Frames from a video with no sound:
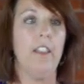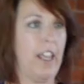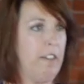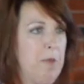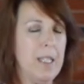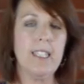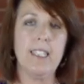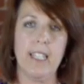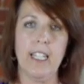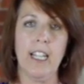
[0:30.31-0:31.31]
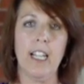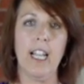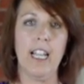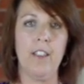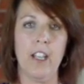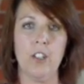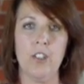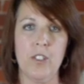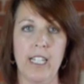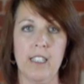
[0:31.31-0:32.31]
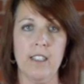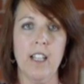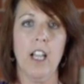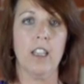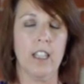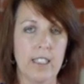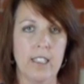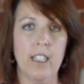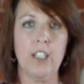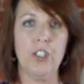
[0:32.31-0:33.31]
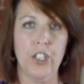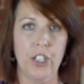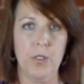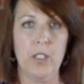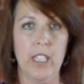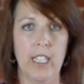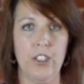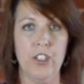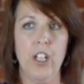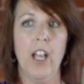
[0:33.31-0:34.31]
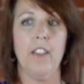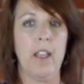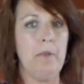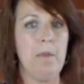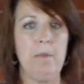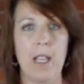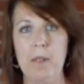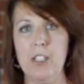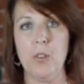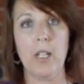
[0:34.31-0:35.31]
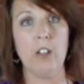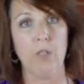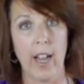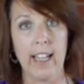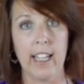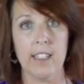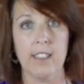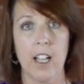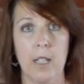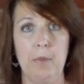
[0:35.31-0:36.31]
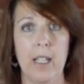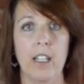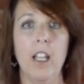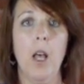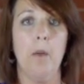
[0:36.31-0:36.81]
They've been sitting in their seats, listening to you teach. They've been maybe doing a writing assignment.